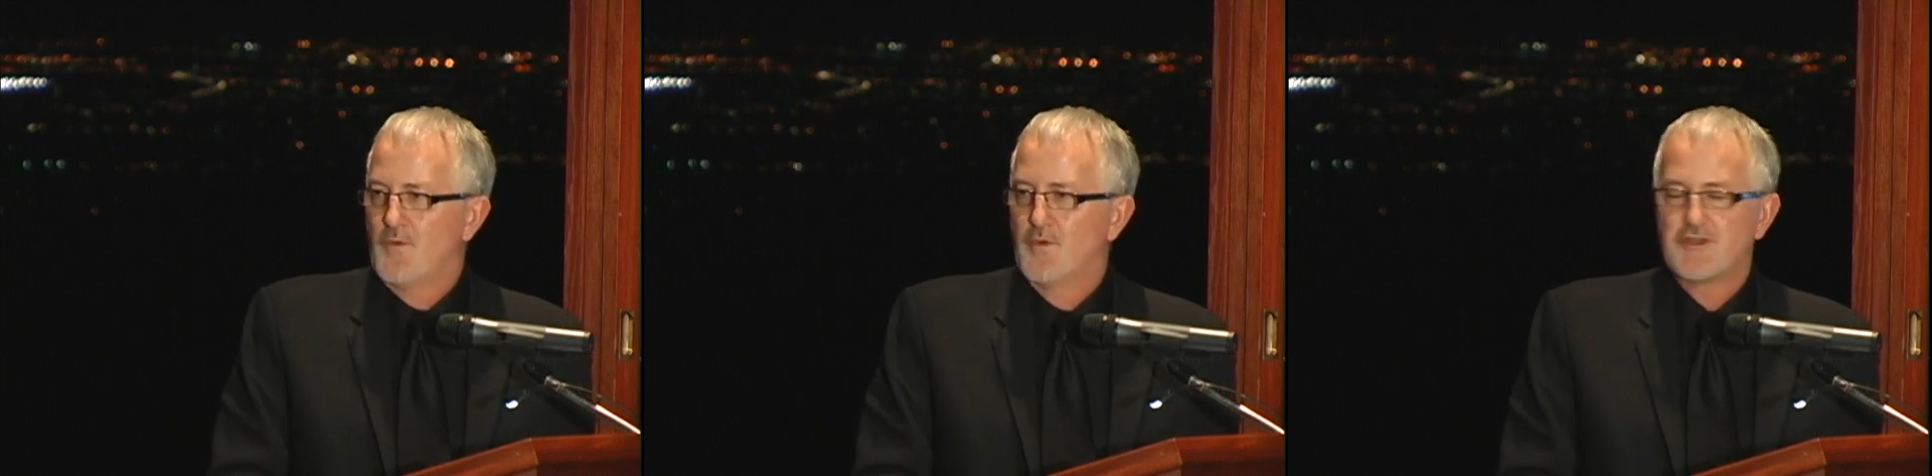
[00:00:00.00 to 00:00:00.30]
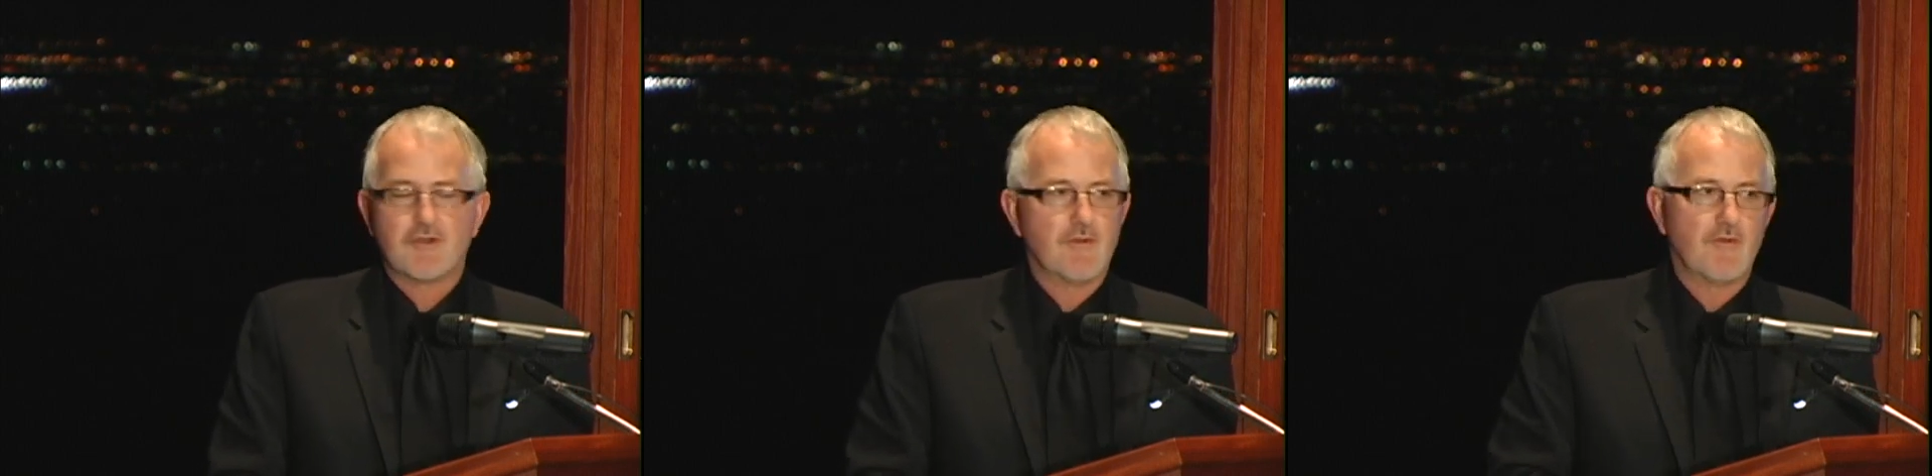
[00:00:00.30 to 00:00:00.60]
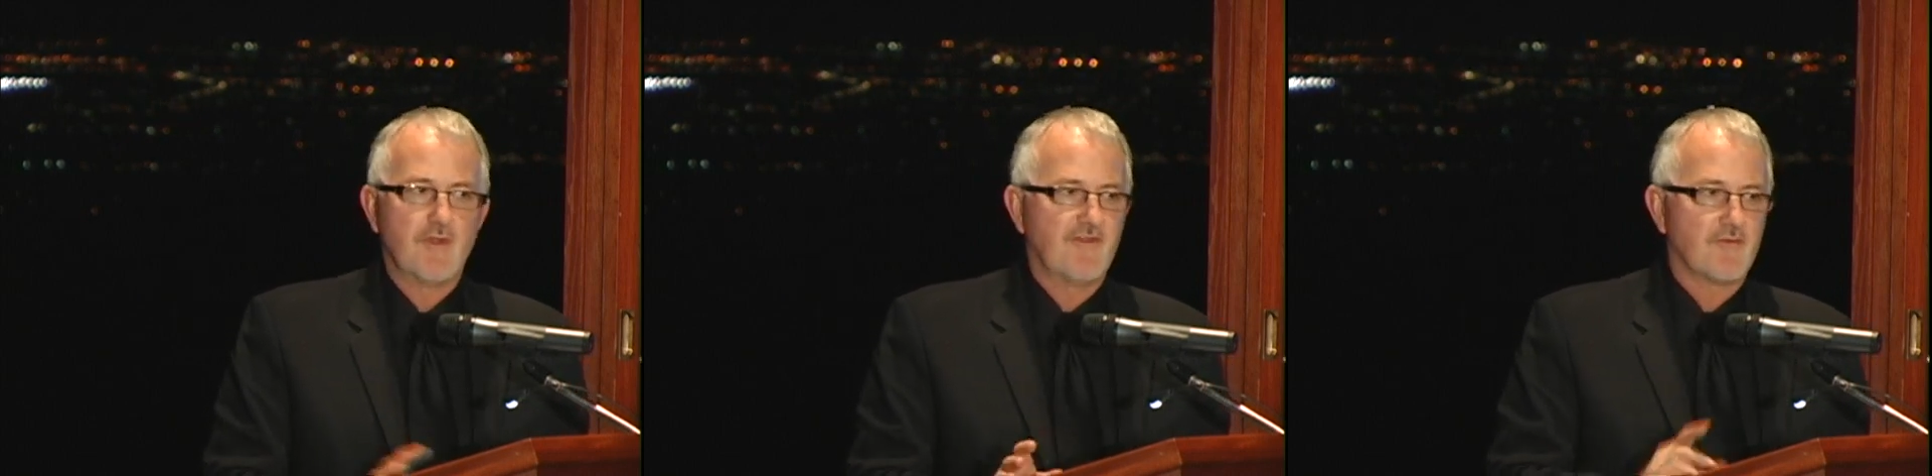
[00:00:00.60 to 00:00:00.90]
Richer
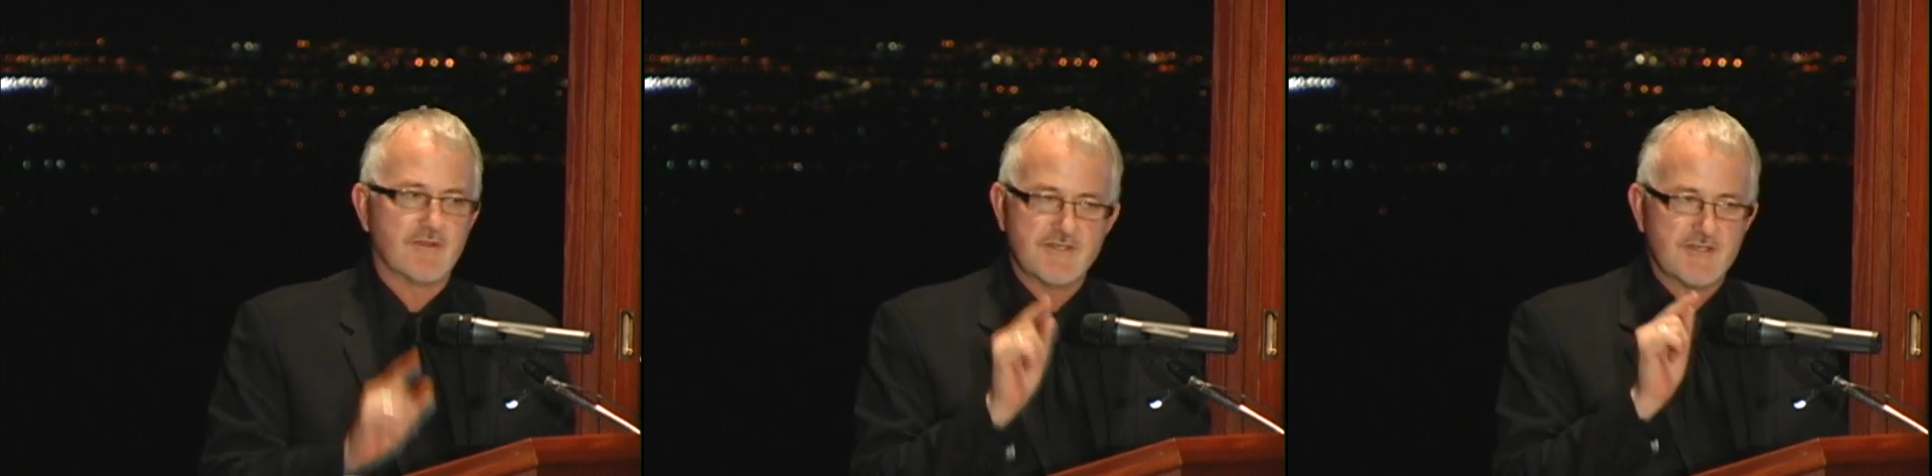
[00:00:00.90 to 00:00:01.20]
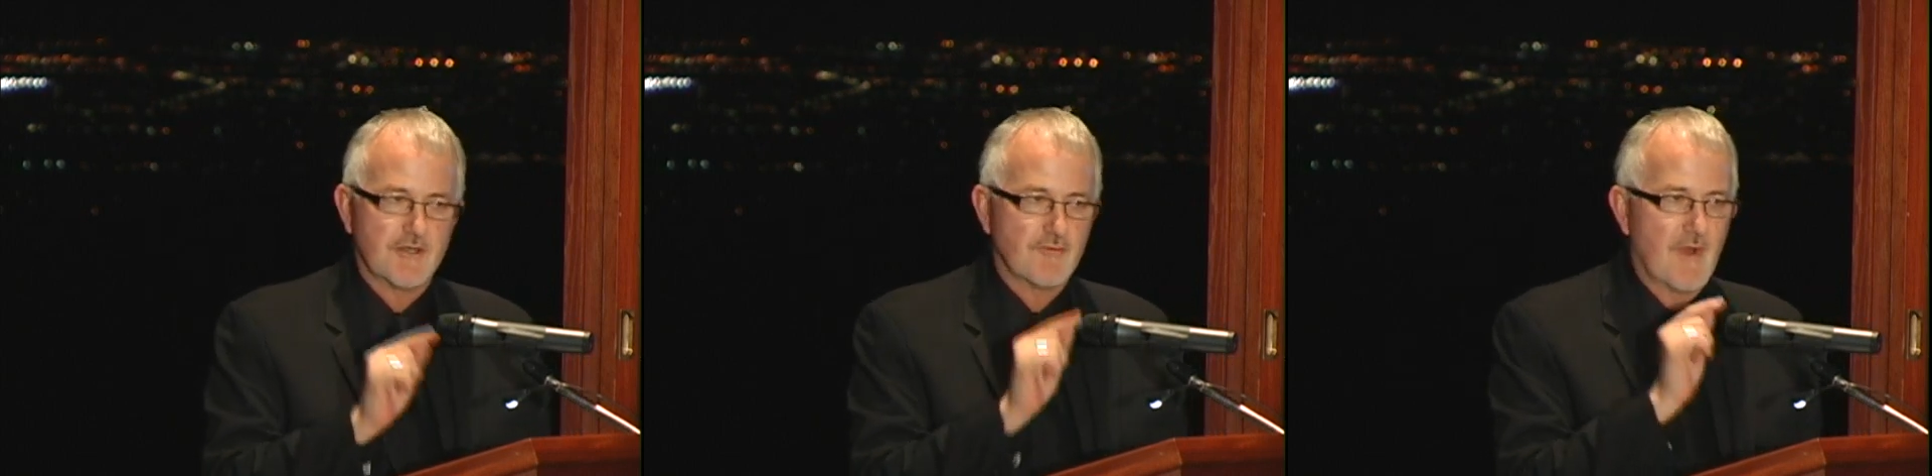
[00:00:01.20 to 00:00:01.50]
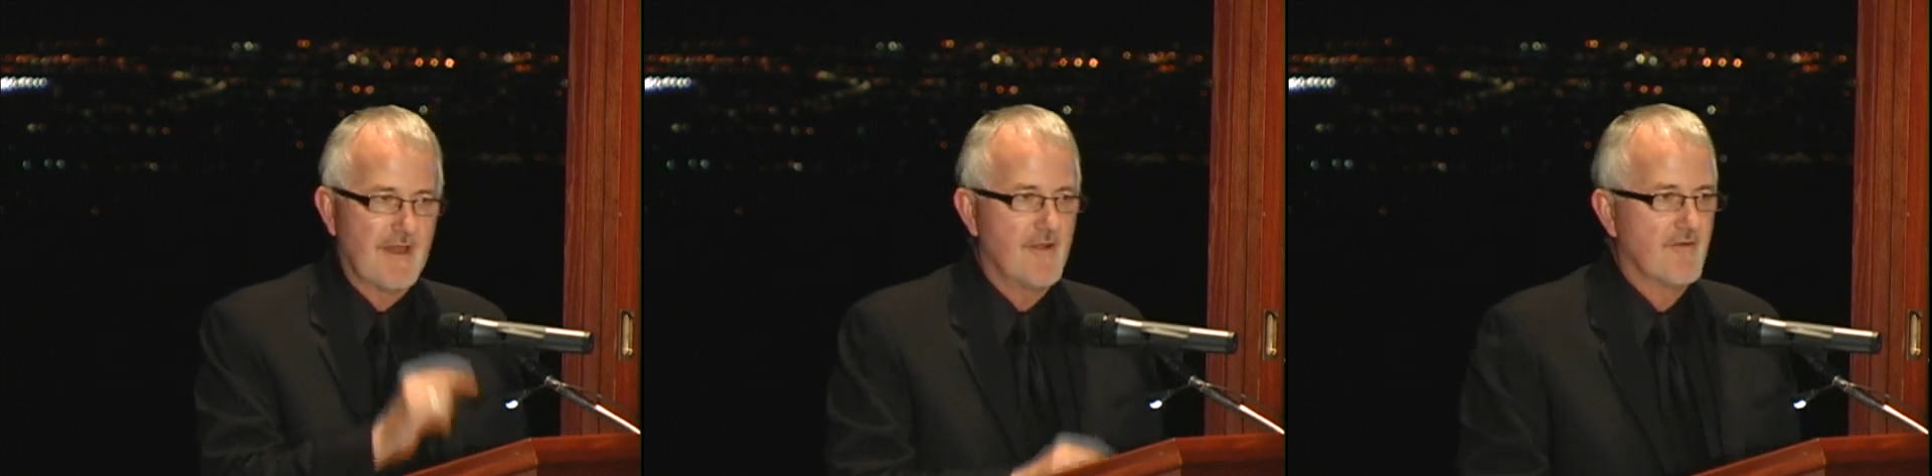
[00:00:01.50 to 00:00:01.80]
in resources that are right